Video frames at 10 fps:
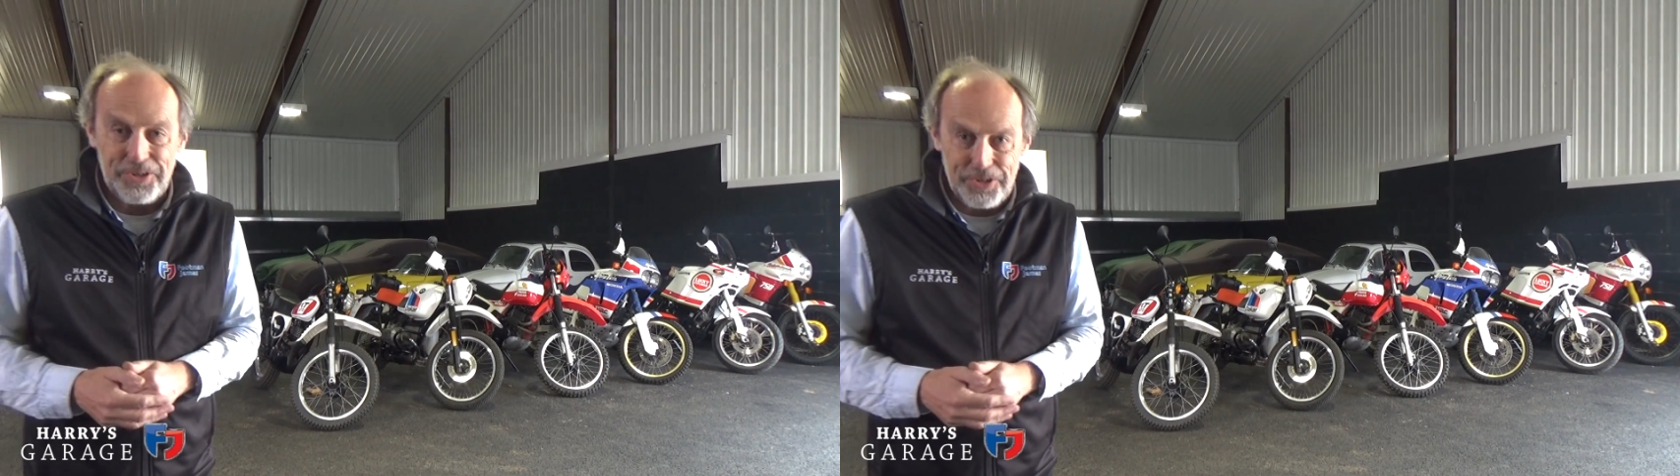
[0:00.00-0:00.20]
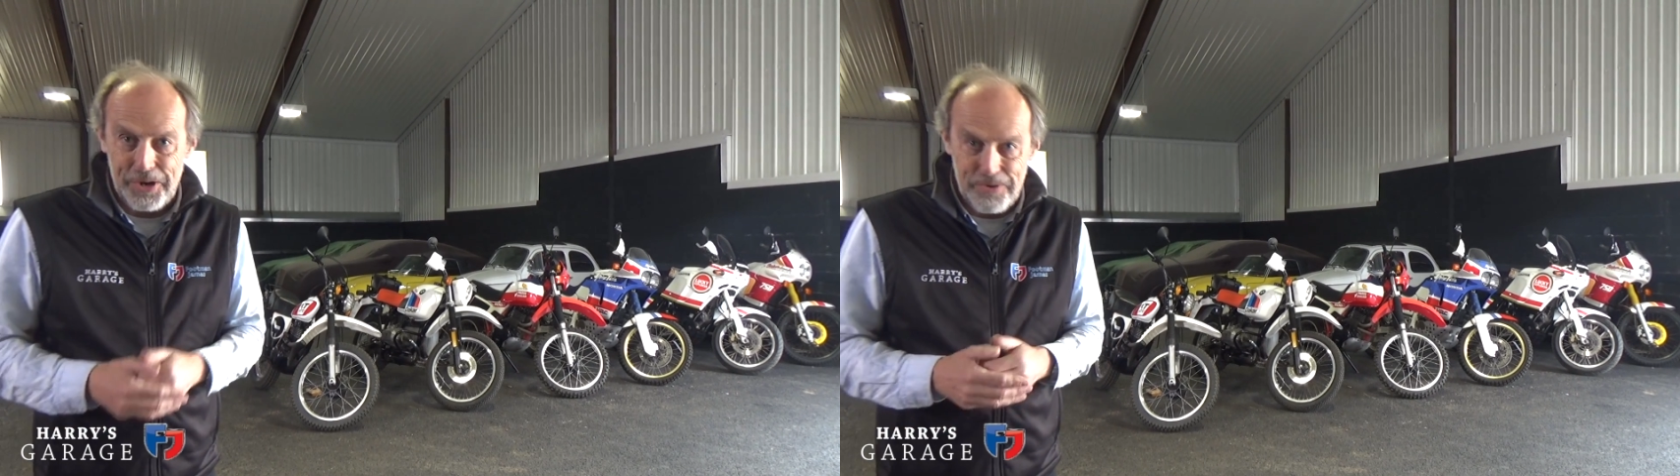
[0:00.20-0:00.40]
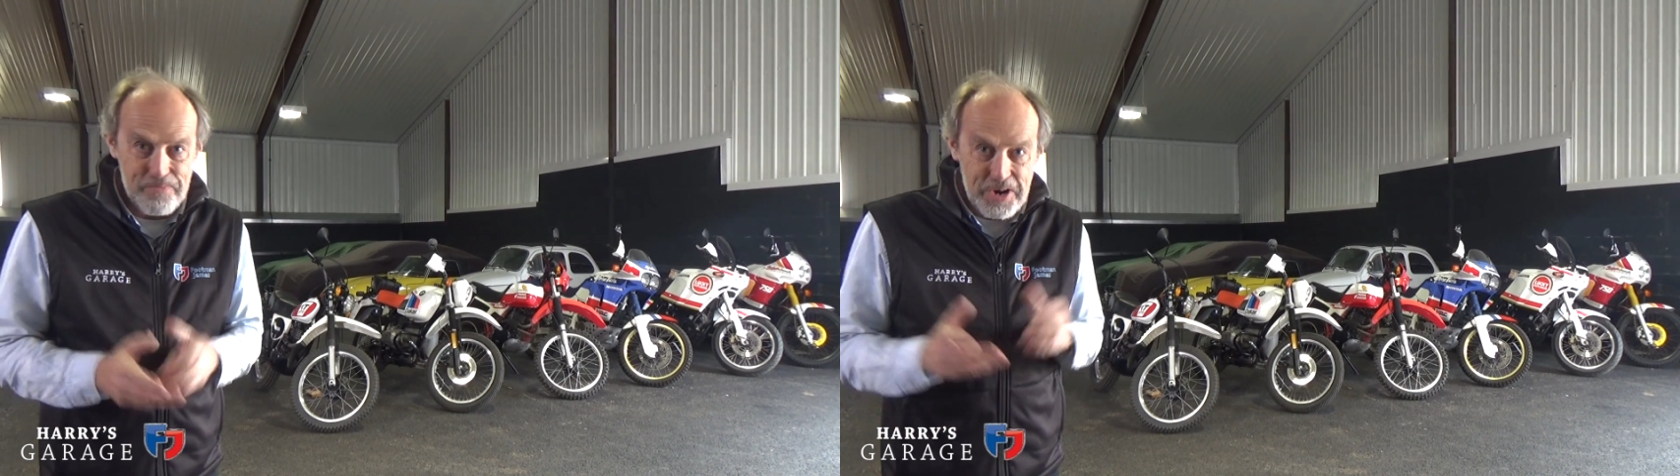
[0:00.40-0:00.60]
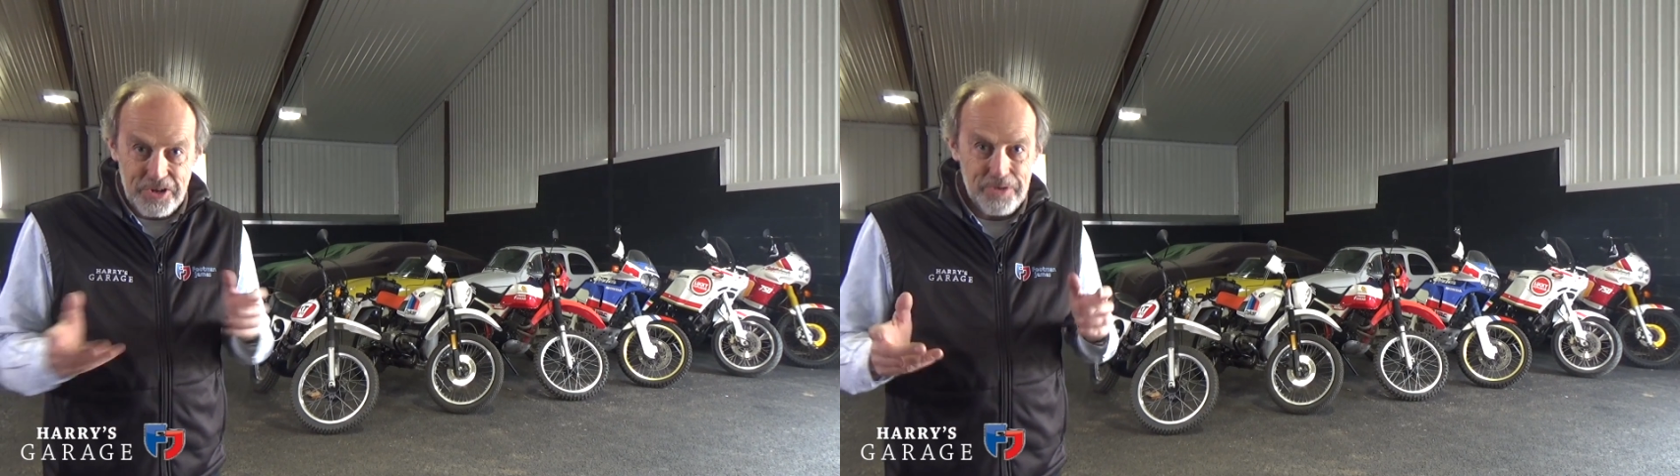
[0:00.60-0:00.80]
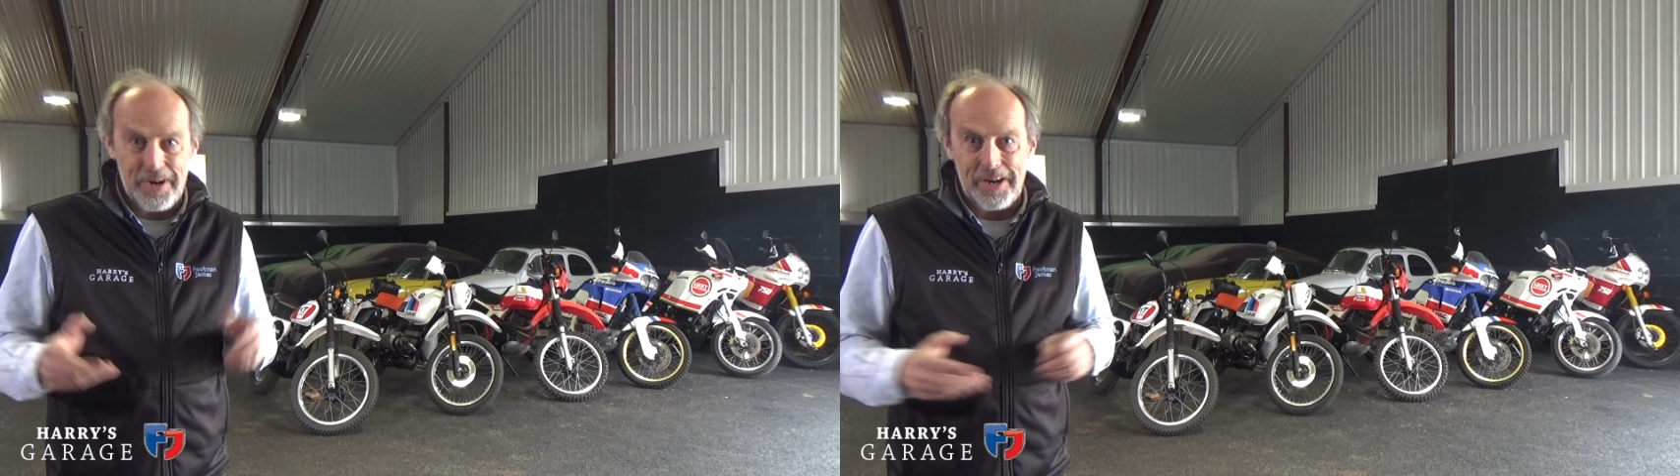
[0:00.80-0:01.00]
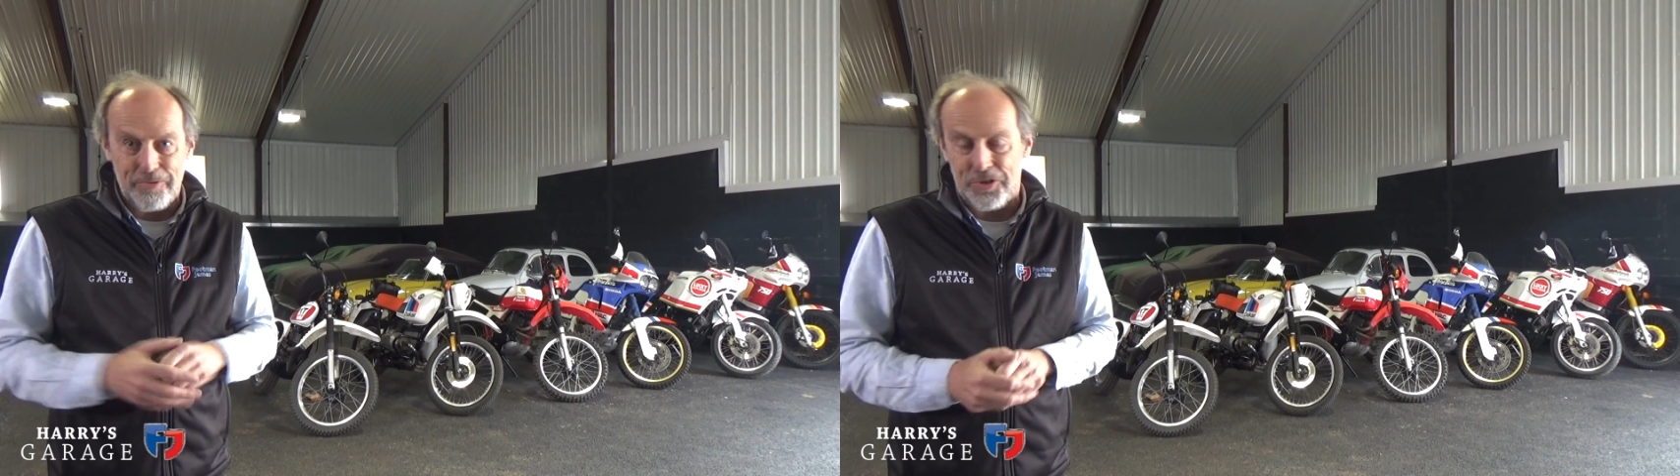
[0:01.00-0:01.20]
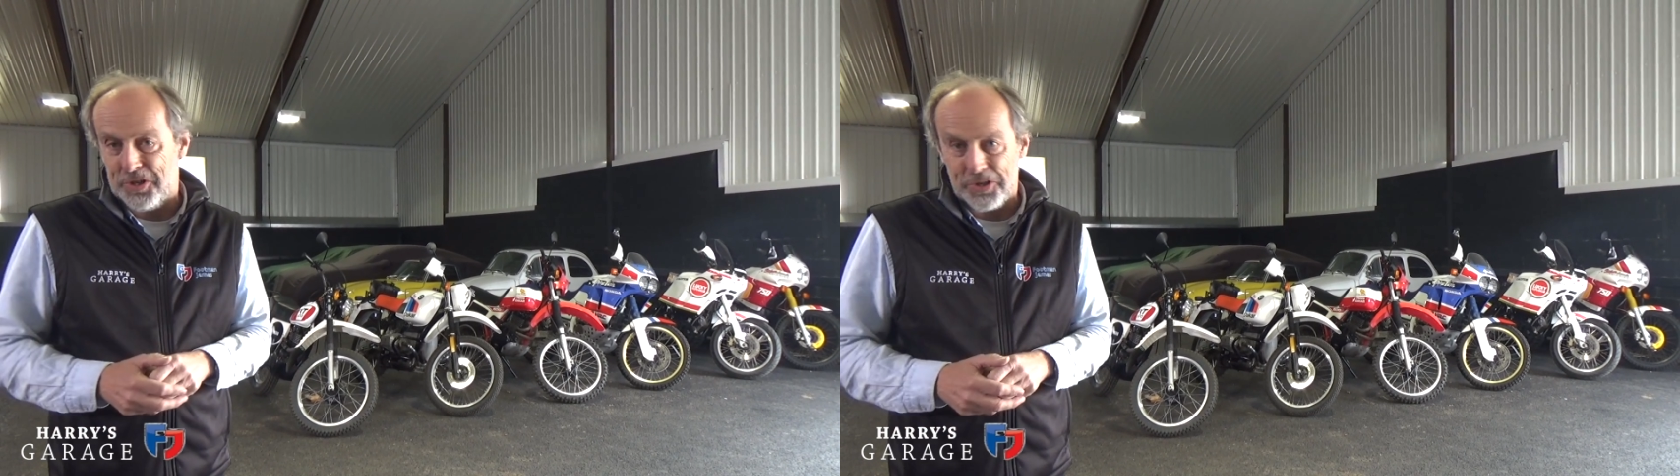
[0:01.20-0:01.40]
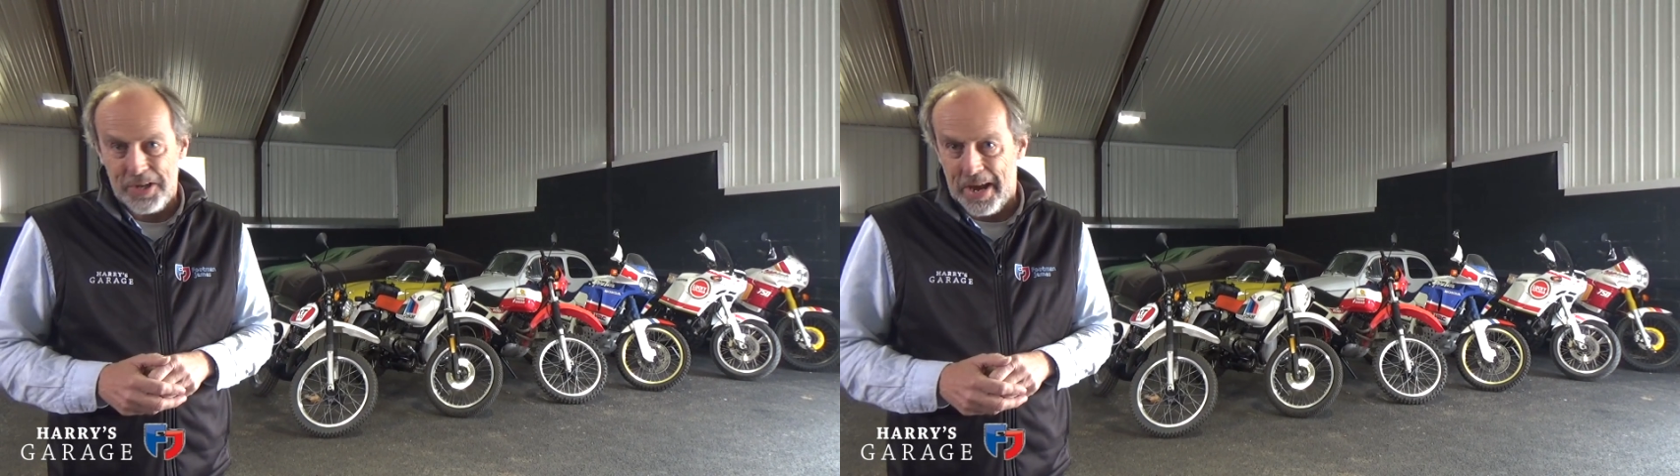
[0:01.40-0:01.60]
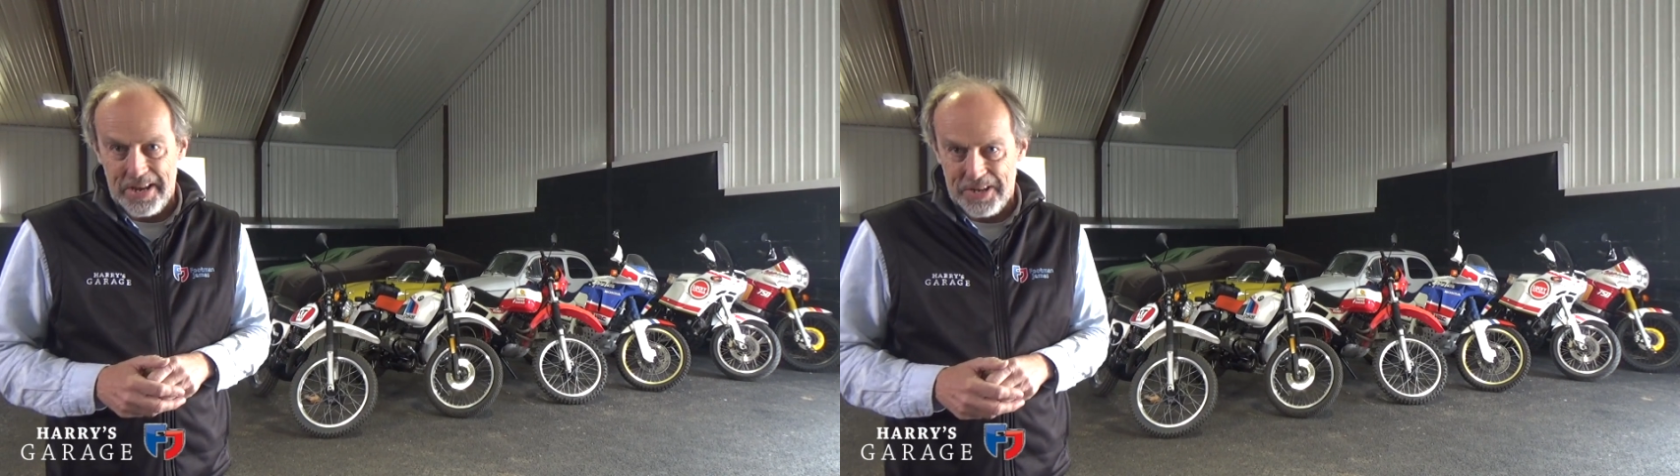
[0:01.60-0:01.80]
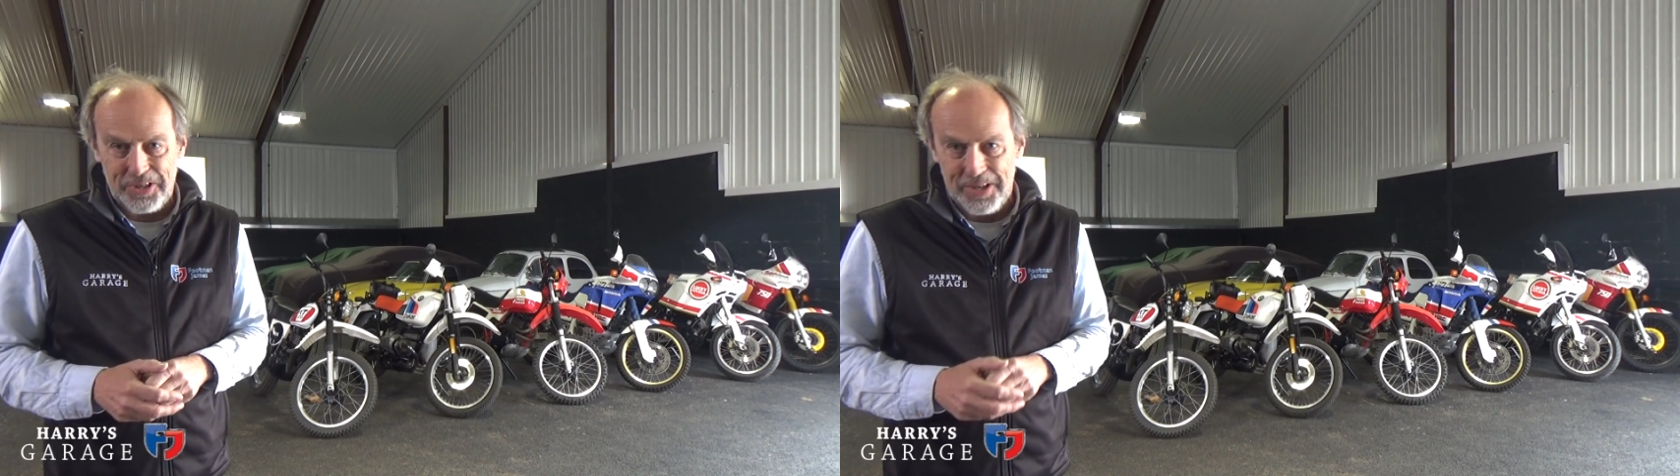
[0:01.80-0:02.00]
so a motorbike was just
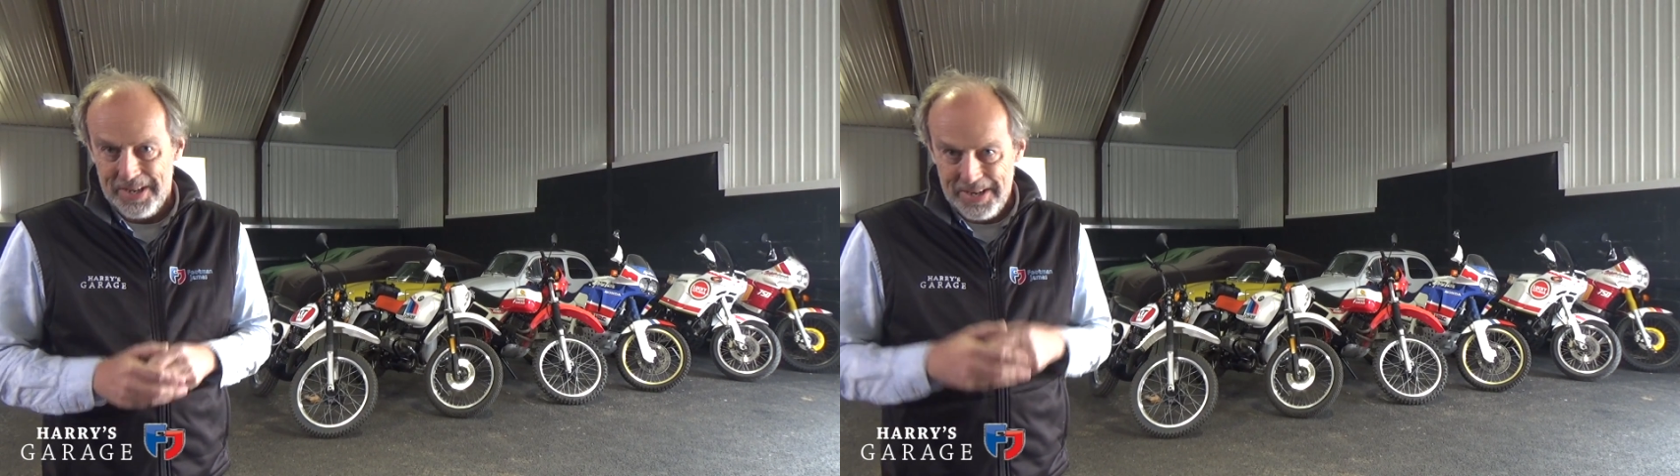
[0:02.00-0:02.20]
ace